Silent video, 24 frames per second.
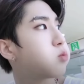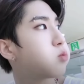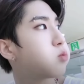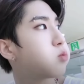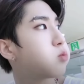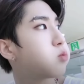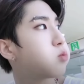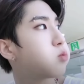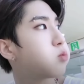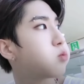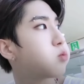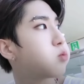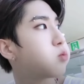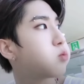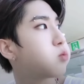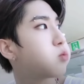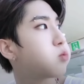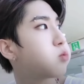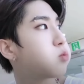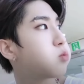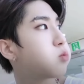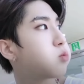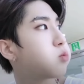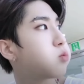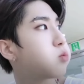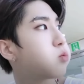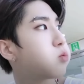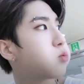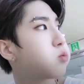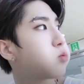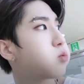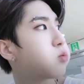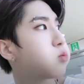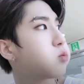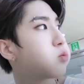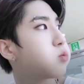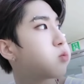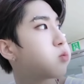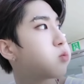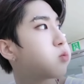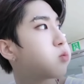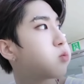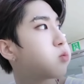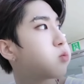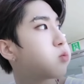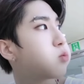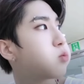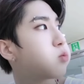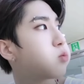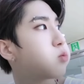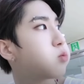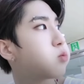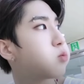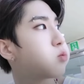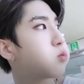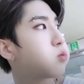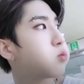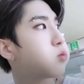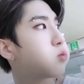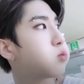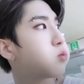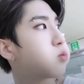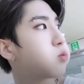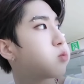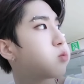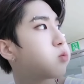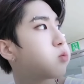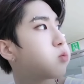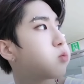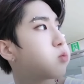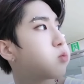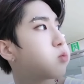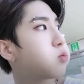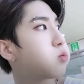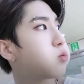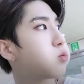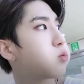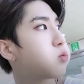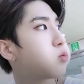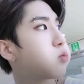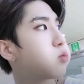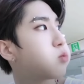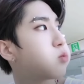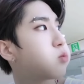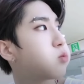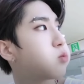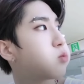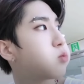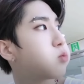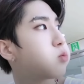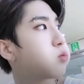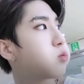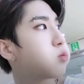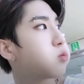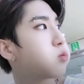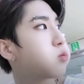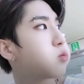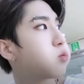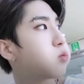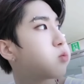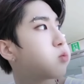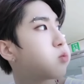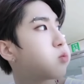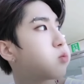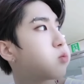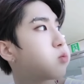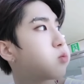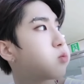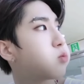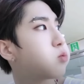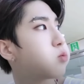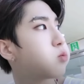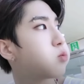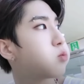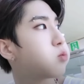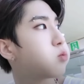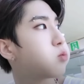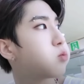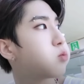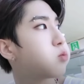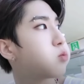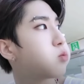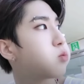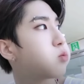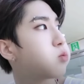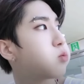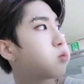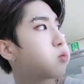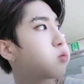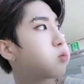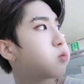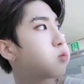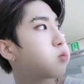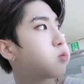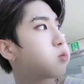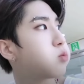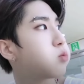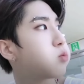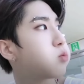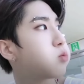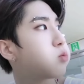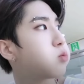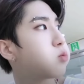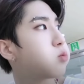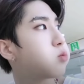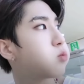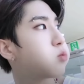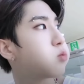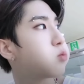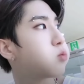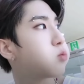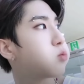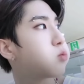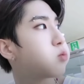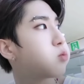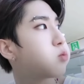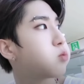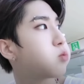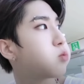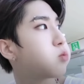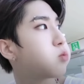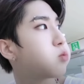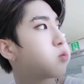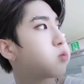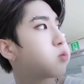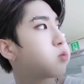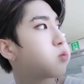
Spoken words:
No words are spoken by the person on screen.